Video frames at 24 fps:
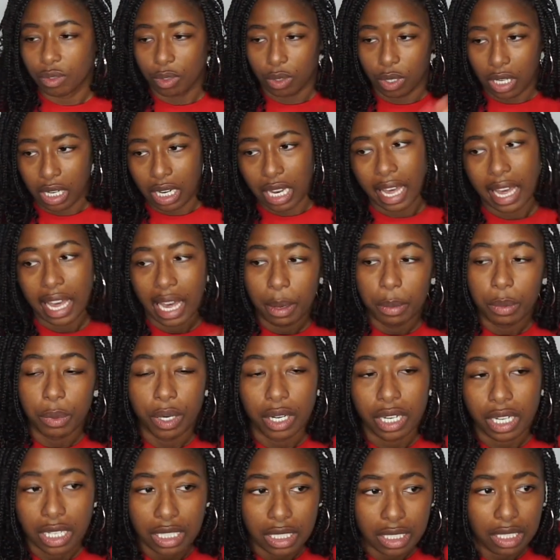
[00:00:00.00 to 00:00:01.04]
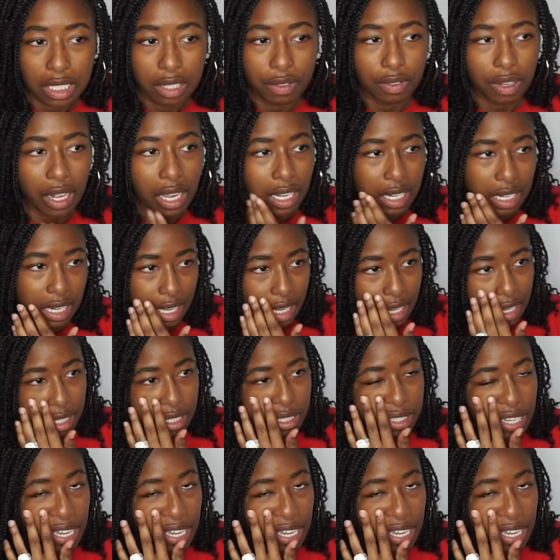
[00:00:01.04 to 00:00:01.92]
lab work and stuff like that,